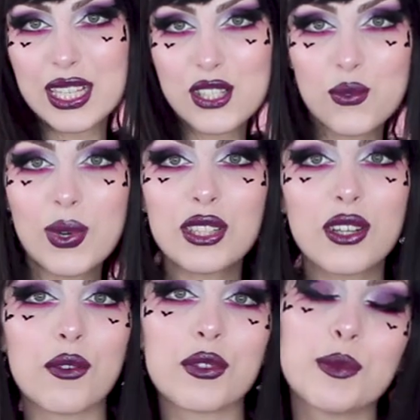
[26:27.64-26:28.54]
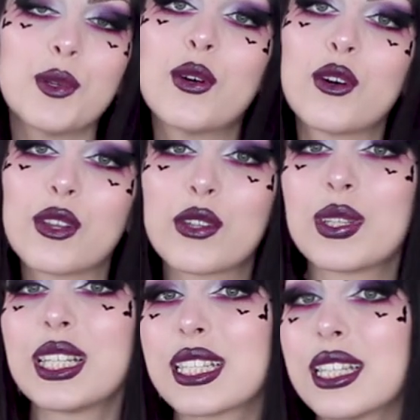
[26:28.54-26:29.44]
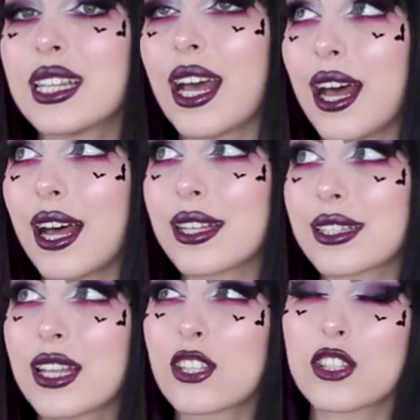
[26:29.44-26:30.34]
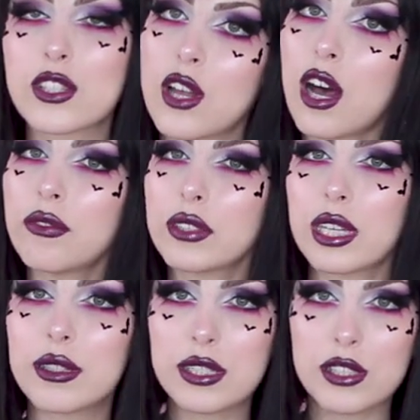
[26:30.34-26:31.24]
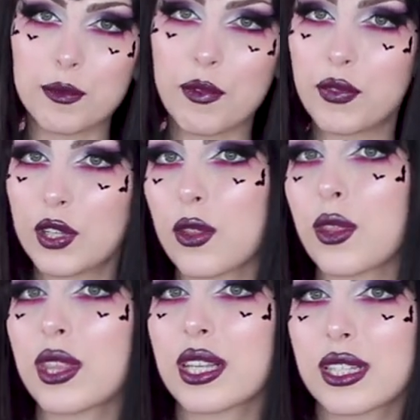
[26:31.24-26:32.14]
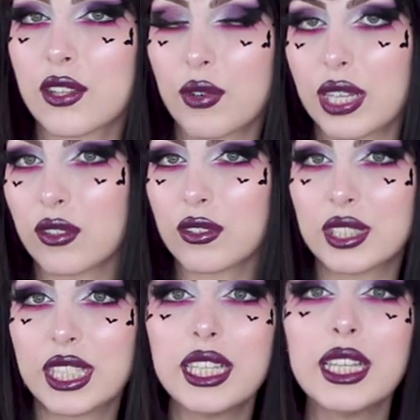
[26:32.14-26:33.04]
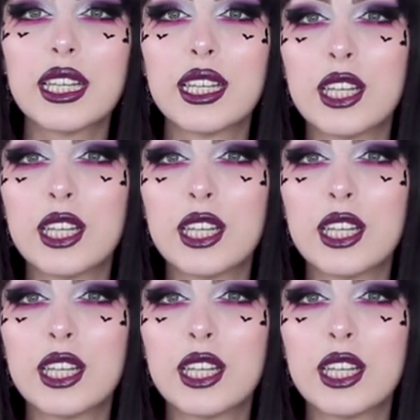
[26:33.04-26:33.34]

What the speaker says: is quite comfortable, although it isn't as soft as some of the other things I tried on today.